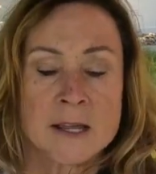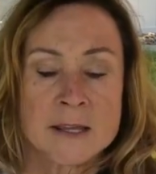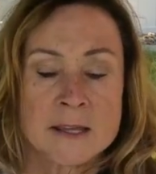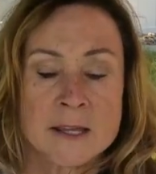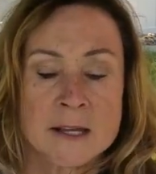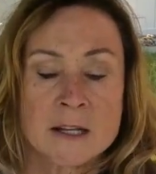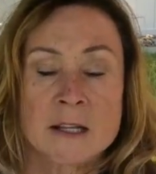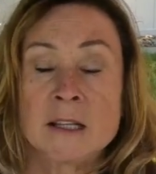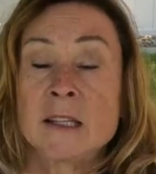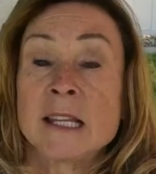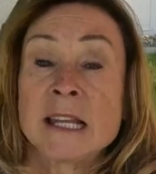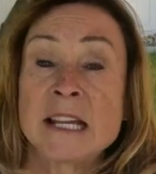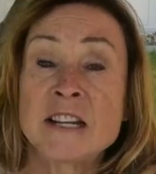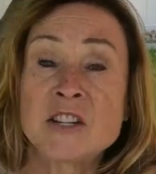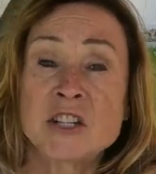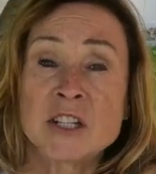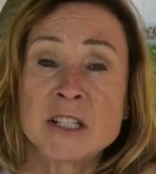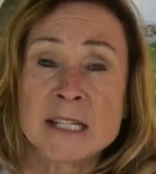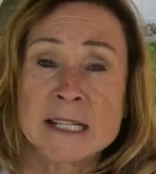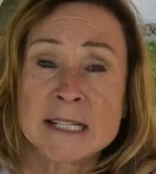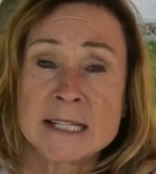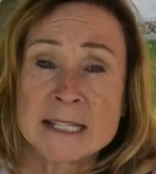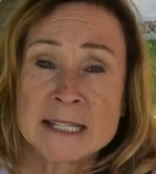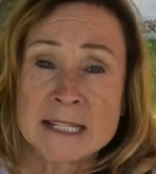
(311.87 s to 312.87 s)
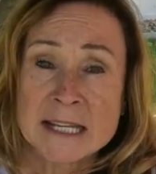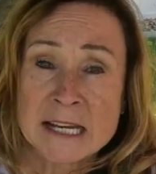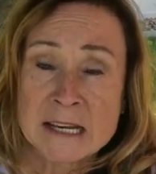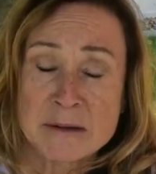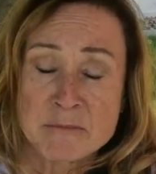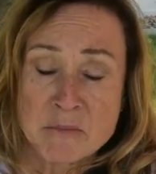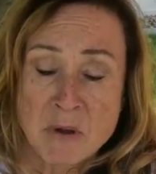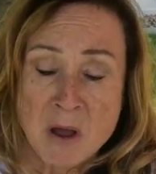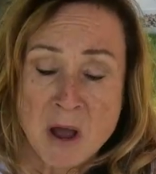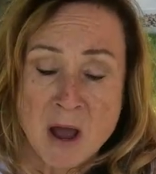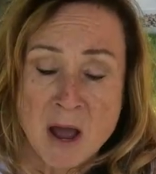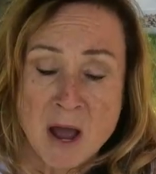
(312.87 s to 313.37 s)
The calendula
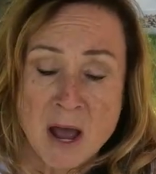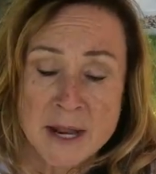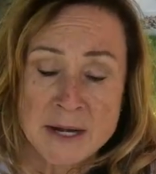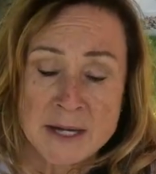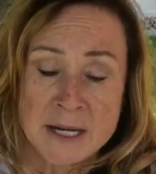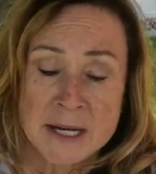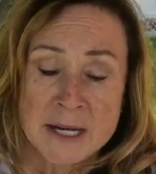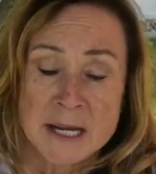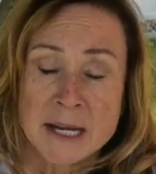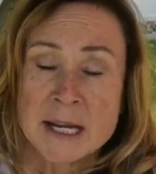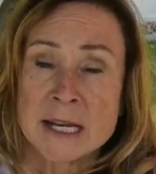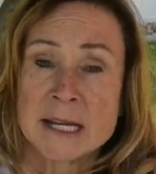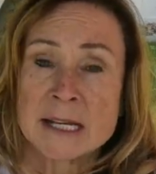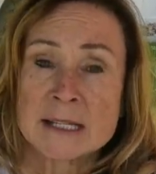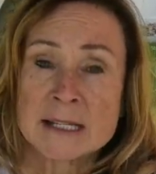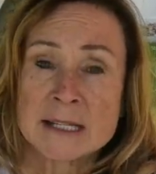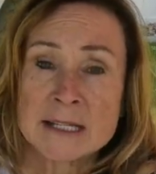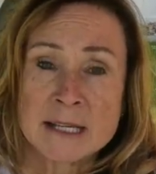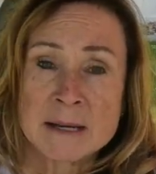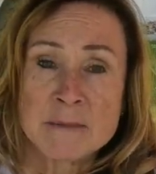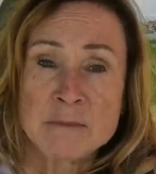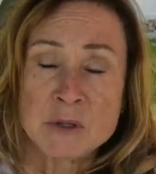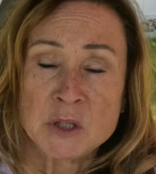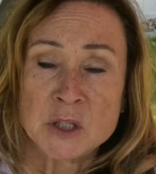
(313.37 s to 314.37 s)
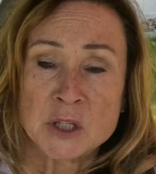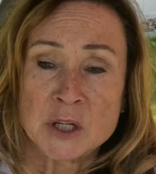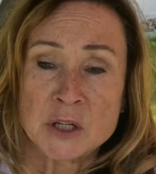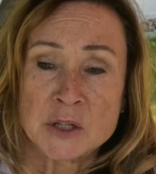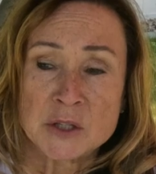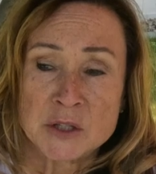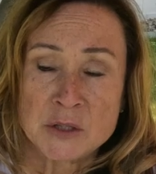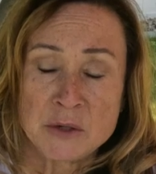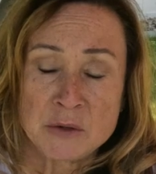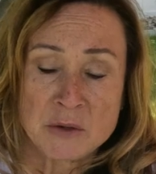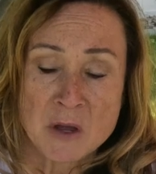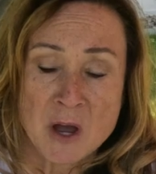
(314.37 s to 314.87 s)
seed pod is similar
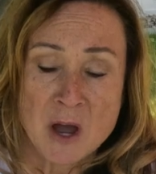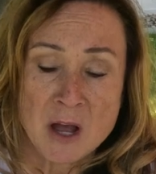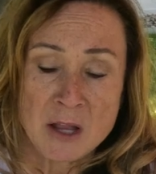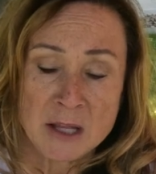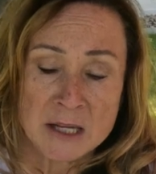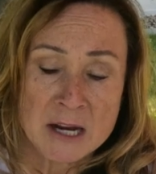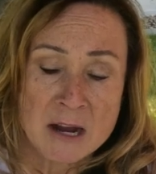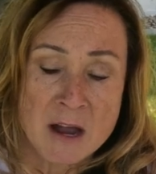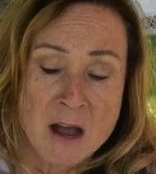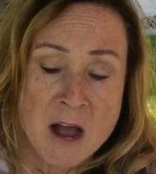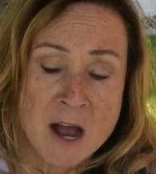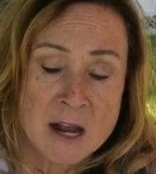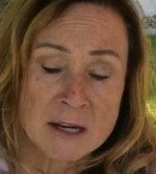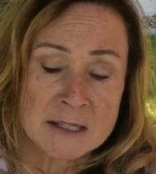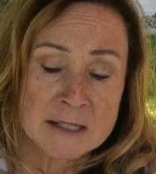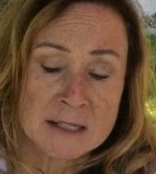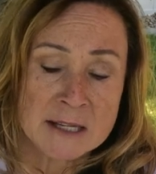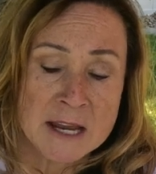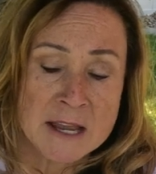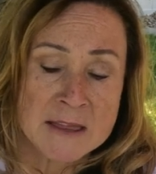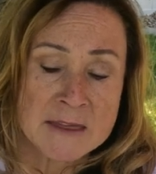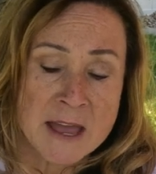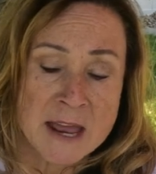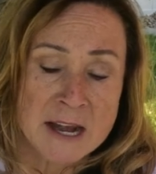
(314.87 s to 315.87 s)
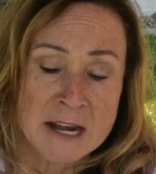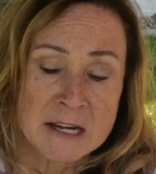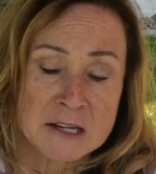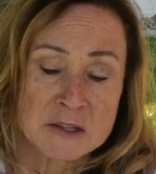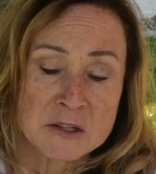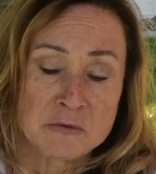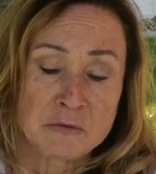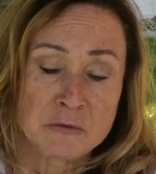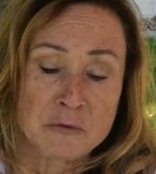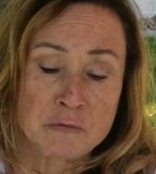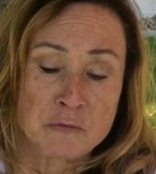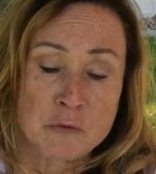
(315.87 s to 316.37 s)
to the hollyhocks in that
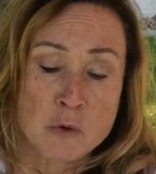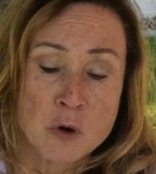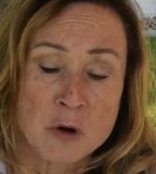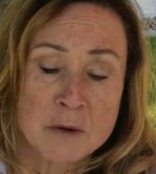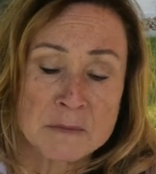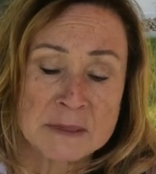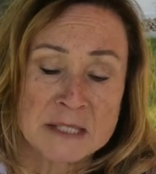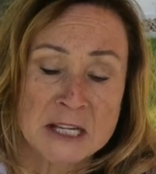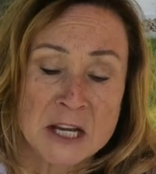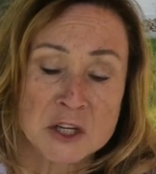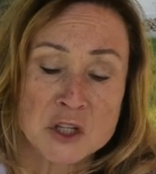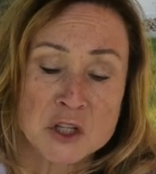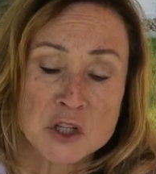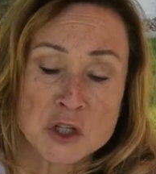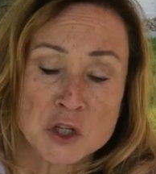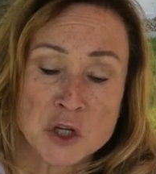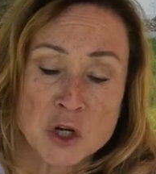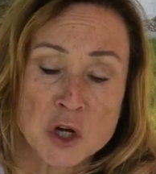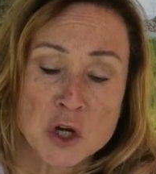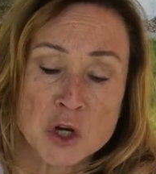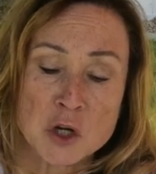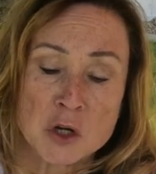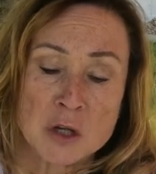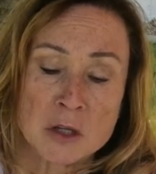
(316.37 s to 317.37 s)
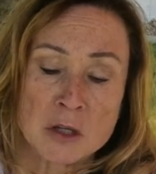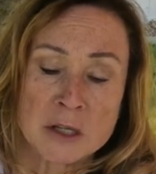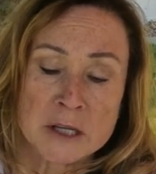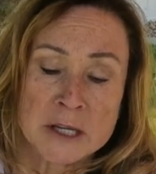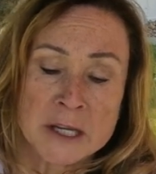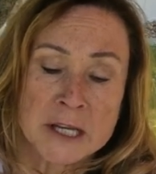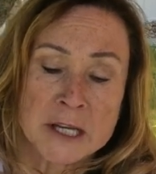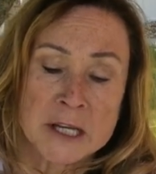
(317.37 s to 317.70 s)
it forms a circle.